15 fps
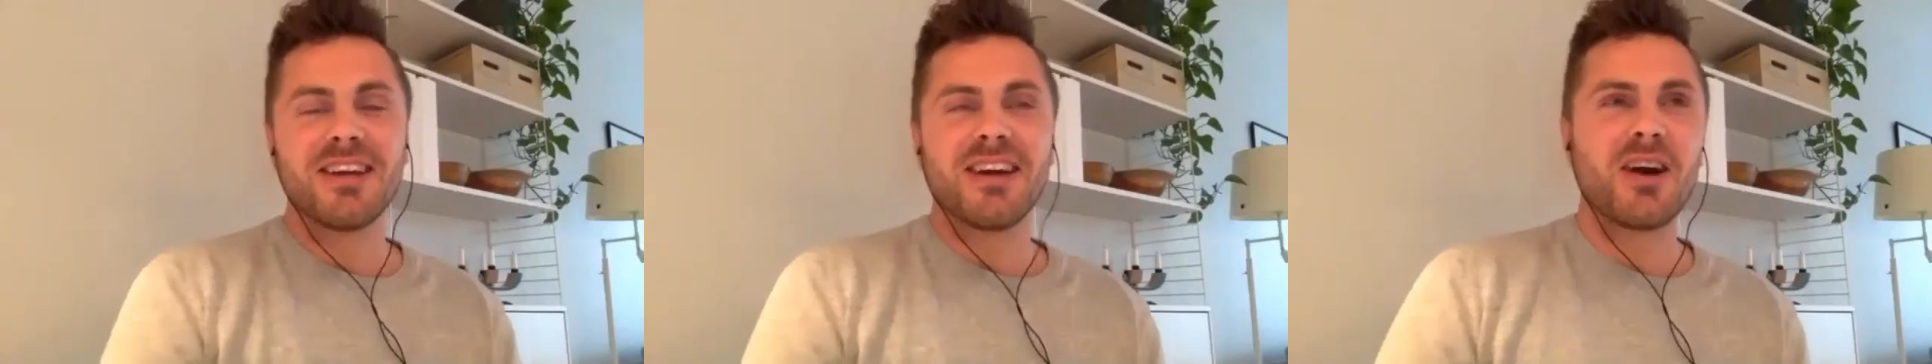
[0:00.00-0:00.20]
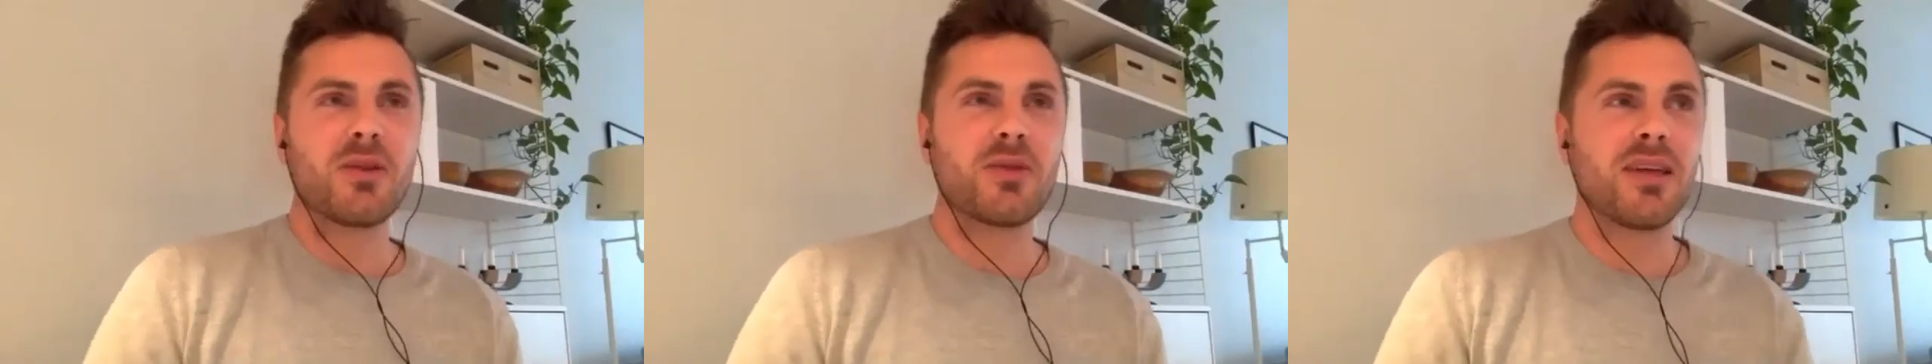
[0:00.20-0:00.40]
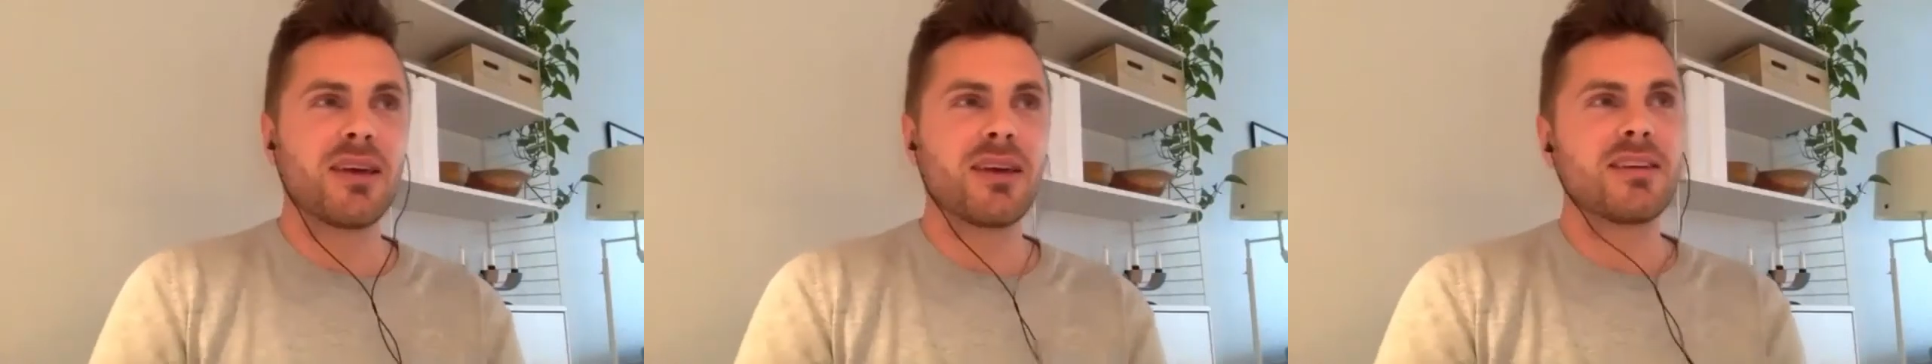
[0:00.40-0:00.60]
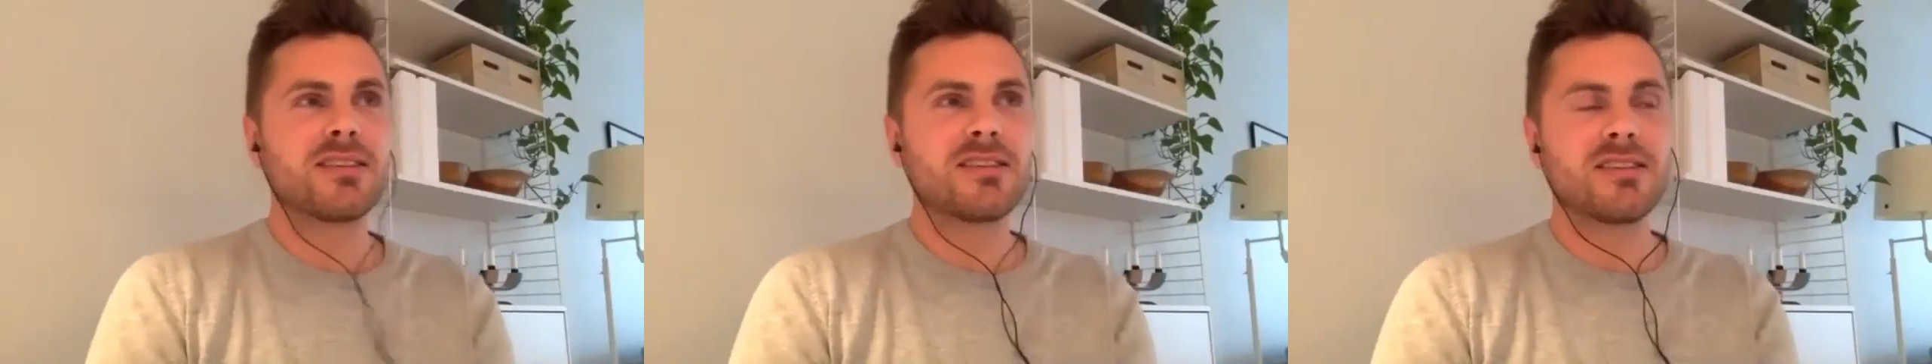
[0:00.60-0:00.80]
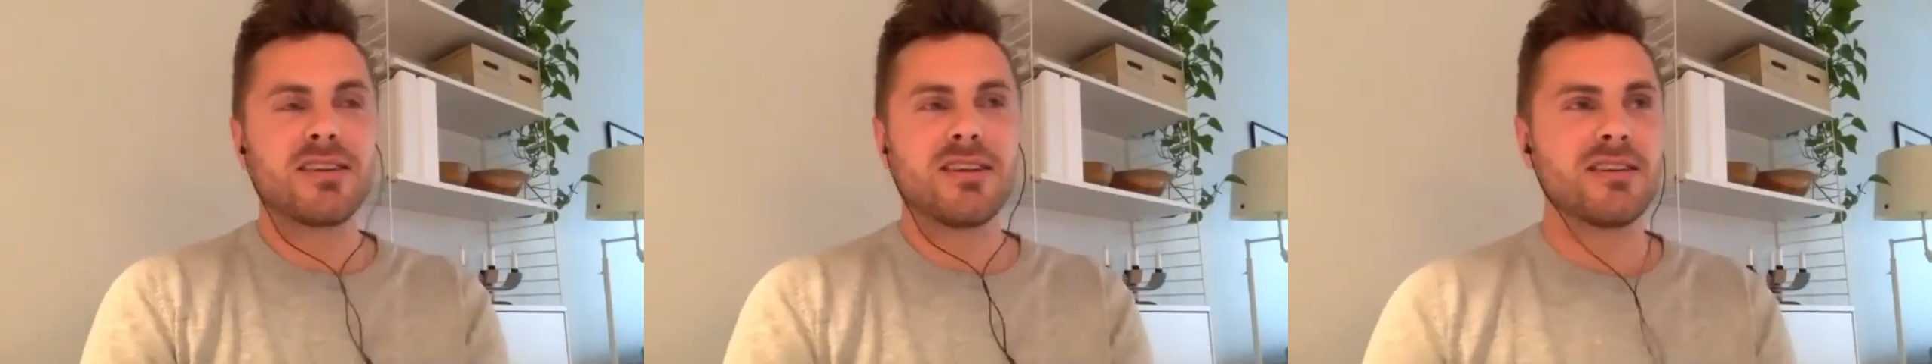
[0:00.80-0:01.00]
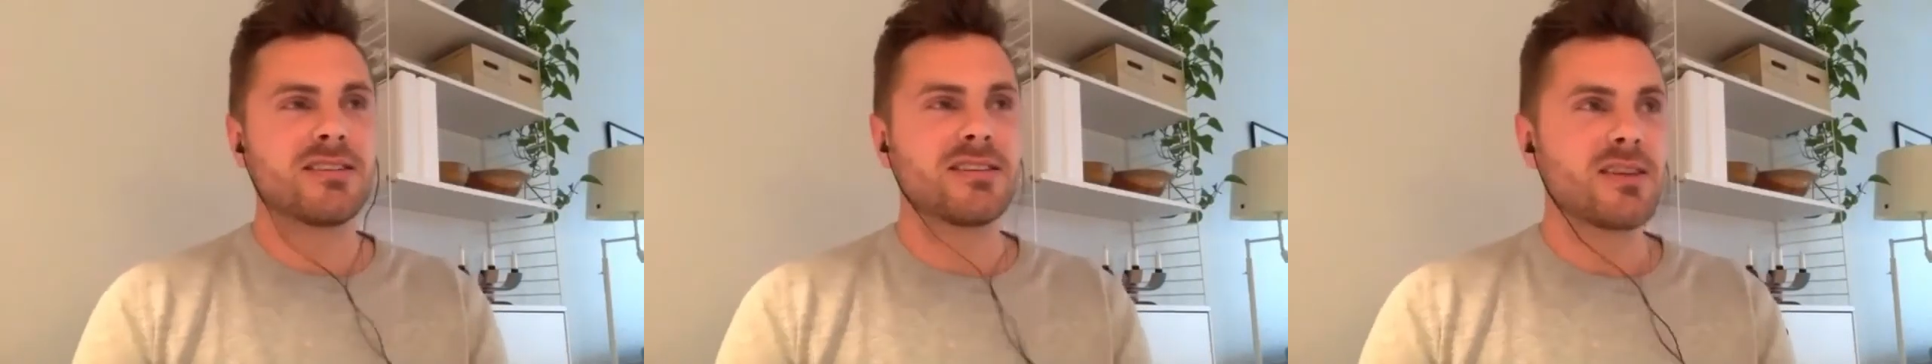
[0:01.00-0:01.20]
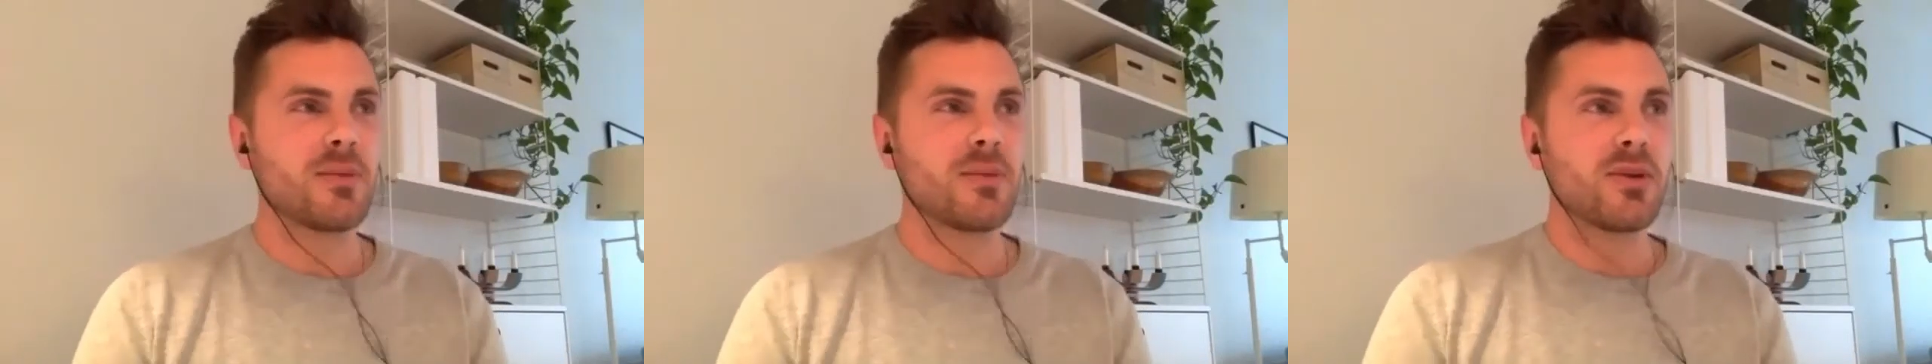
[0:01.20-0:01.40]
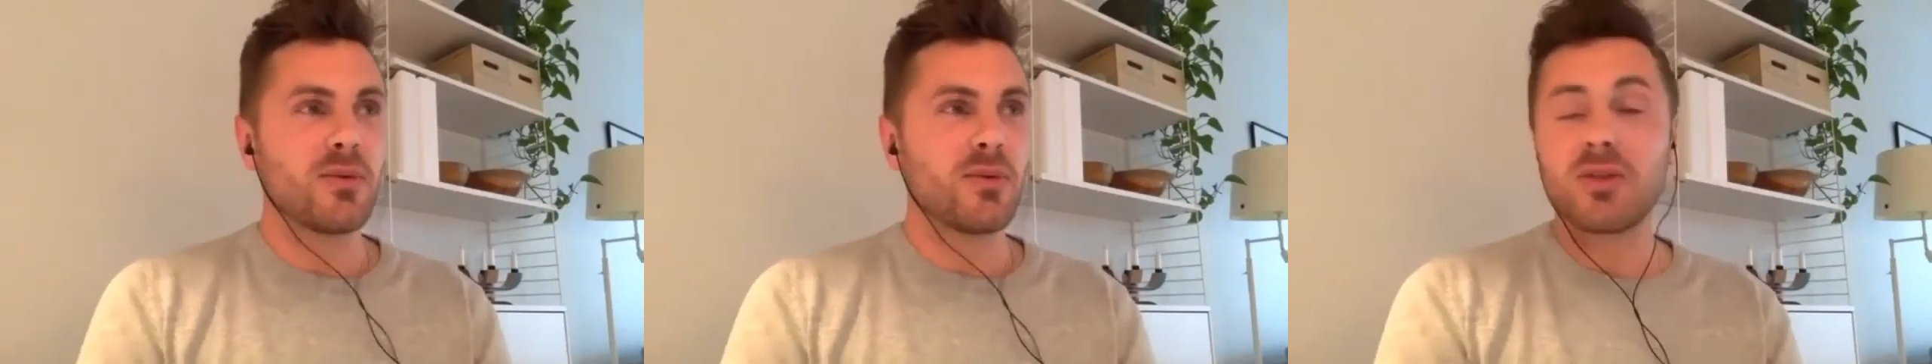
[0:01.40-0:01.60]
I think it's
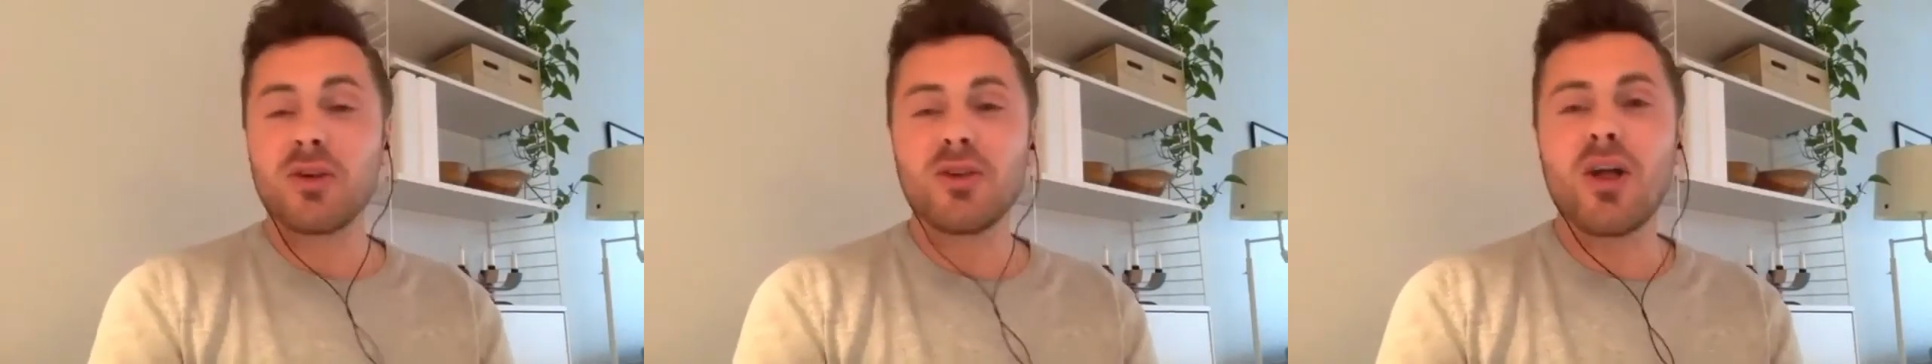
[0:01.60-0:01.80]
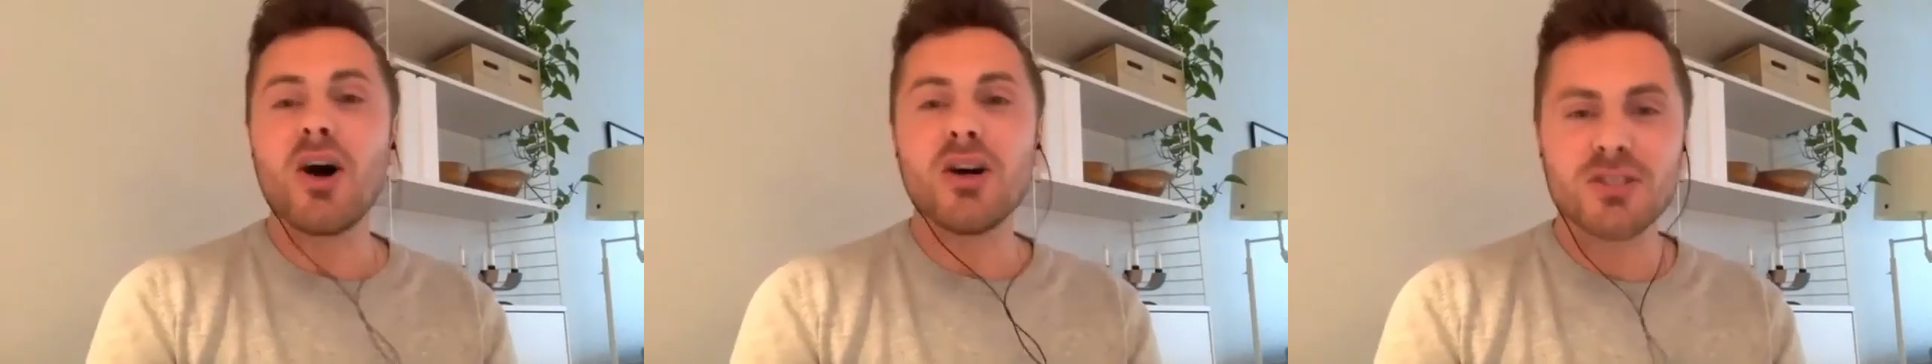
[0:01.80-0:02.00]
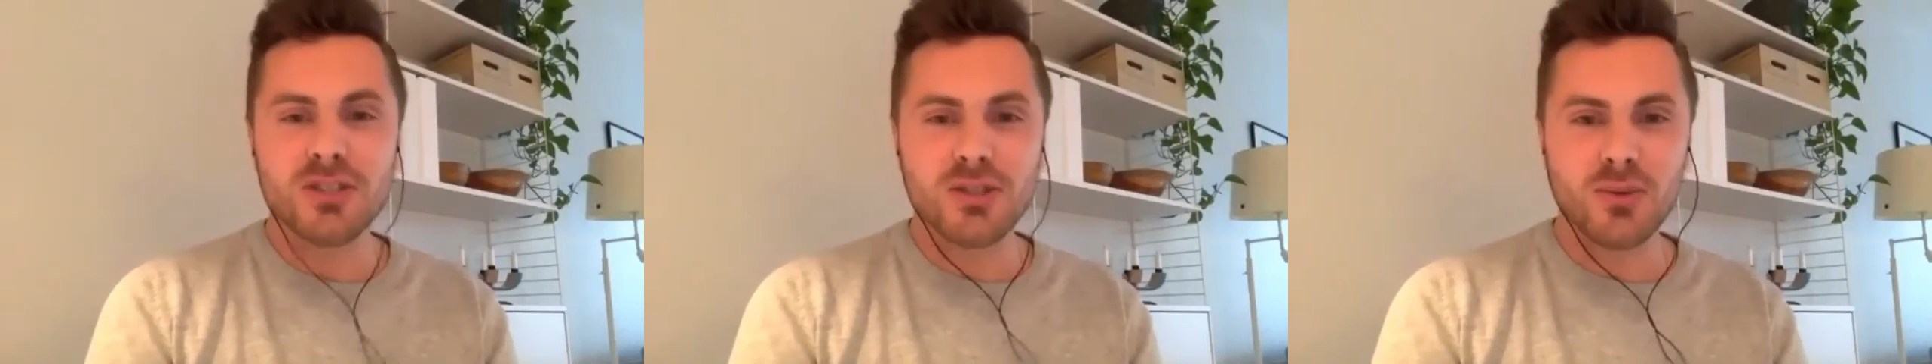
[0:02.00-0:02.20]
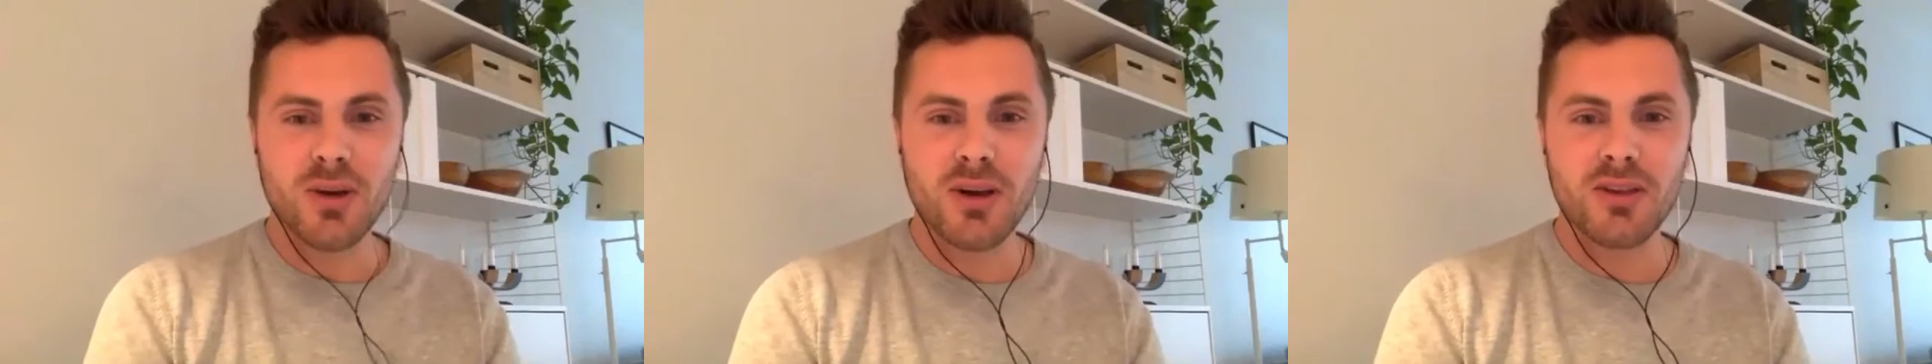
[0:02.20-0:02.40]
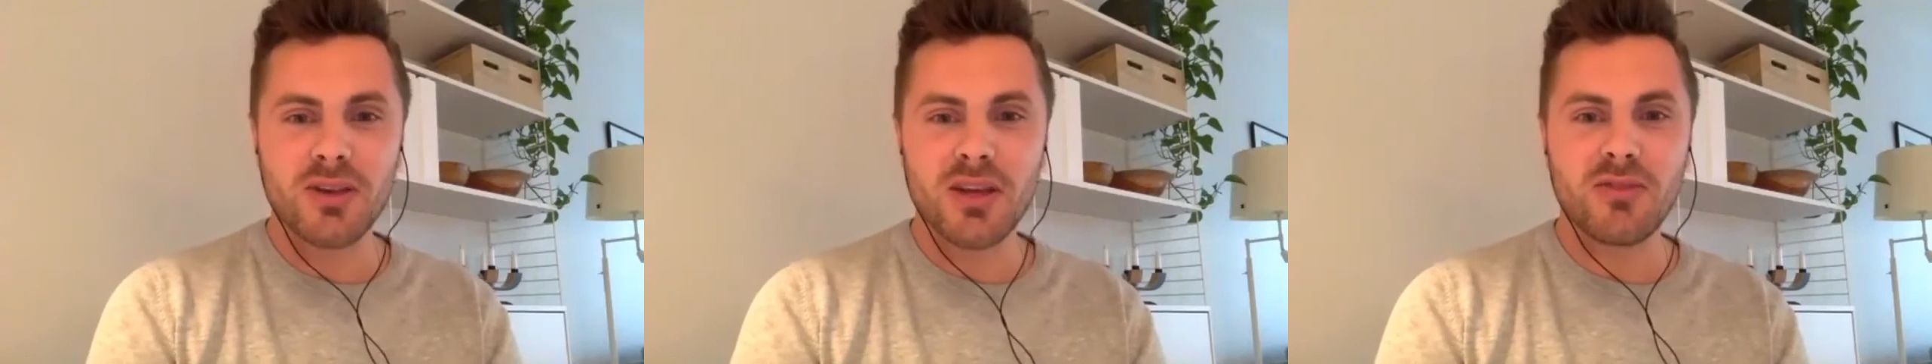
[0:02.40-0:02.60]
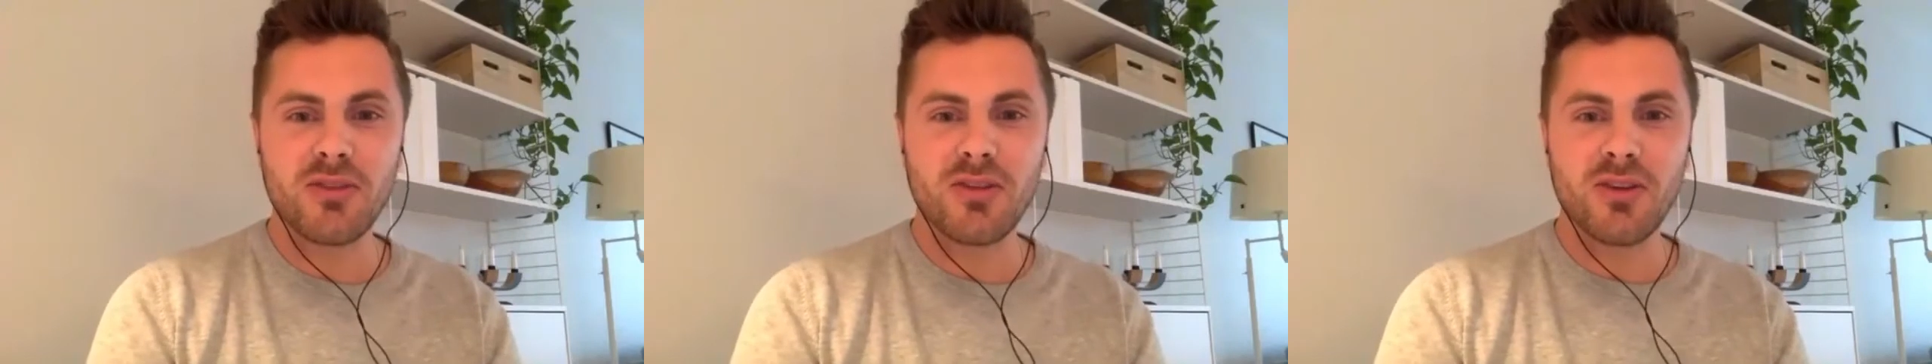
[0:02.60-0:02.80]
something with the laws as well that,